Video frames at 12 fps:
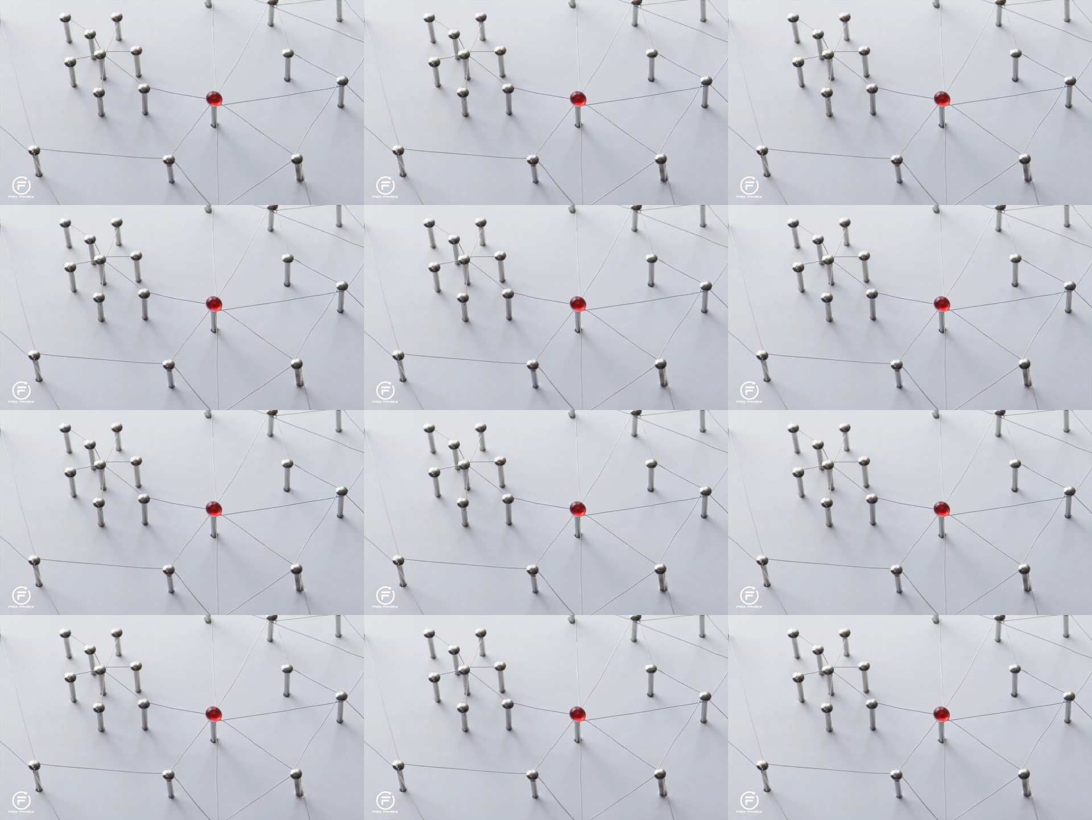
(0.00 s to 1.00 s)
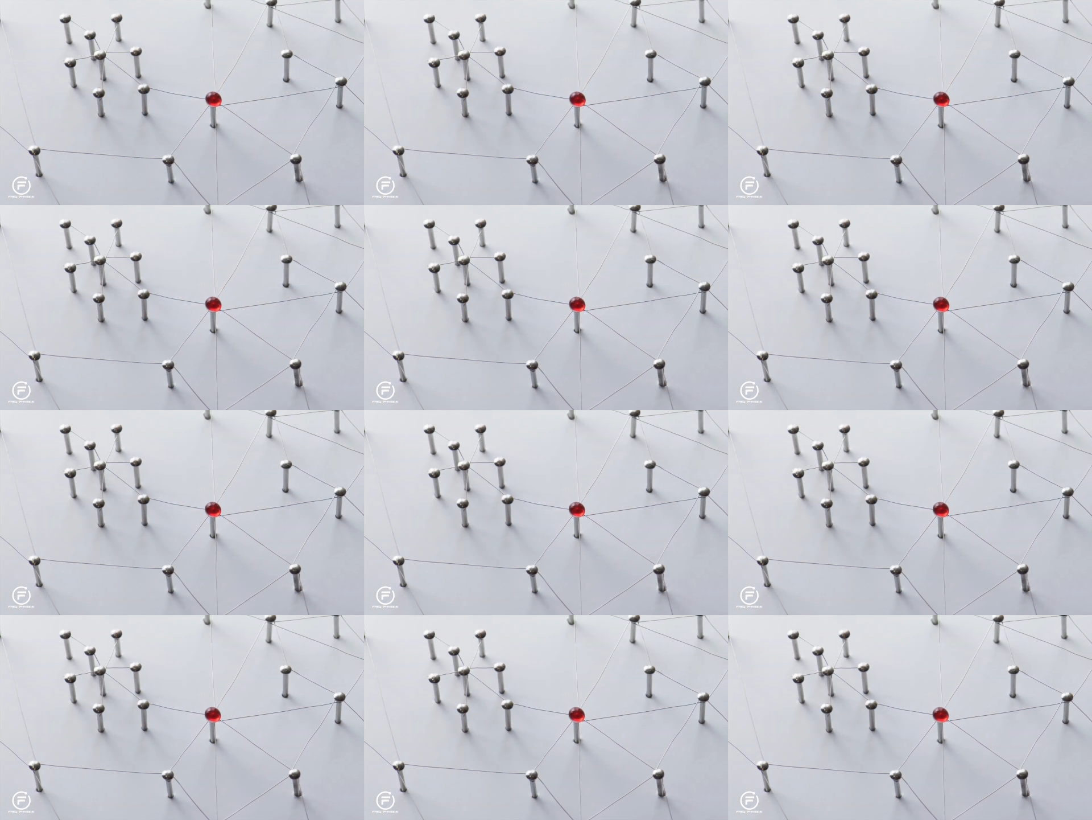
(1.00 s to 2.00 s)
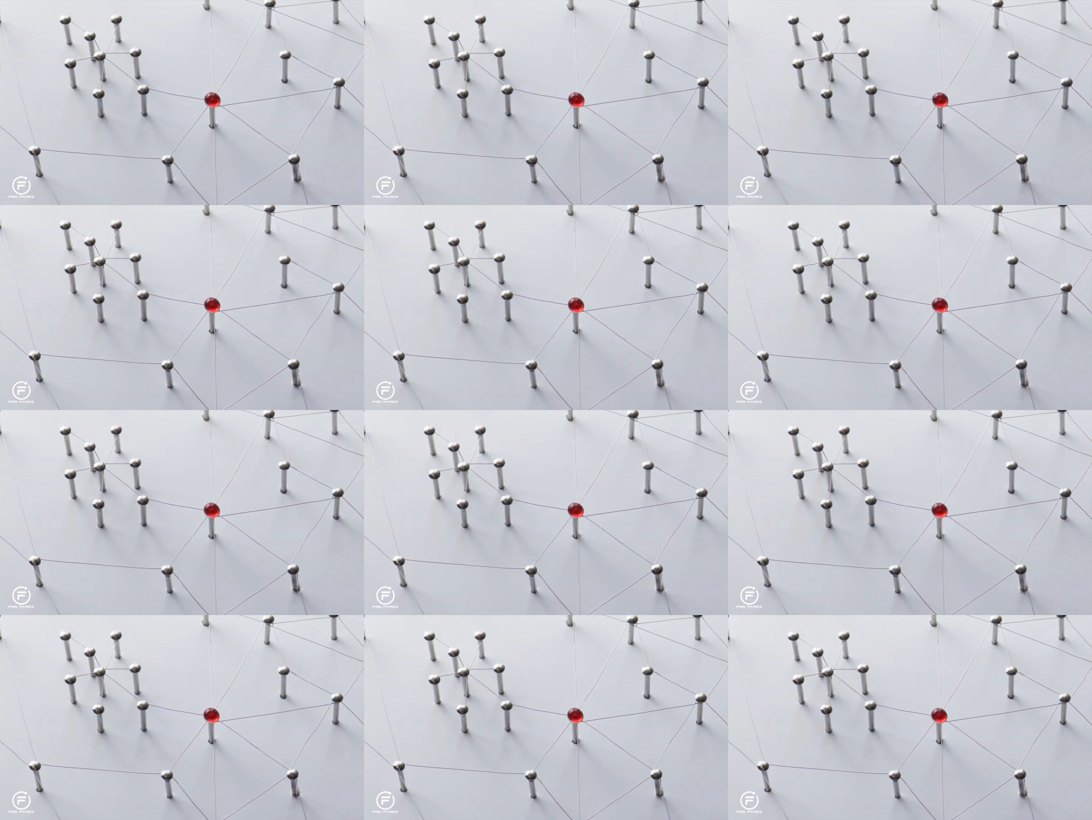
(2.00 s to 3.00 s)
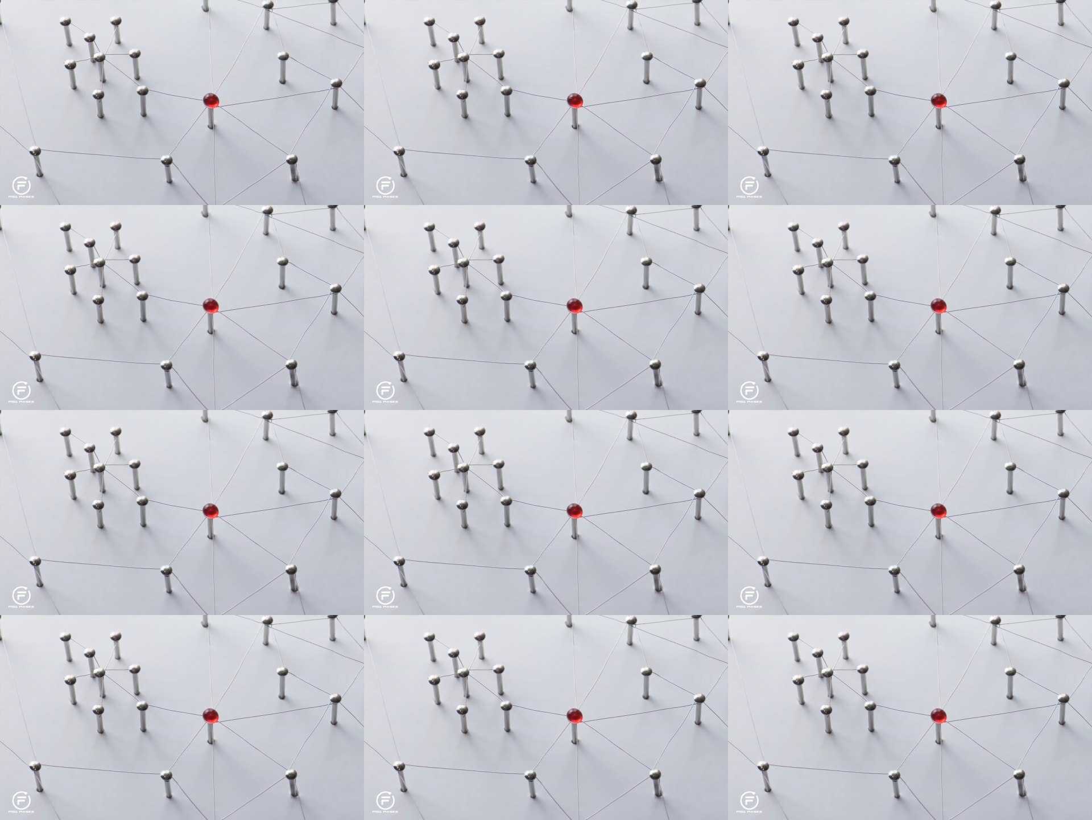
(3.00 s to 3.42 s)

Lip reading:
[unreadable: no face in view]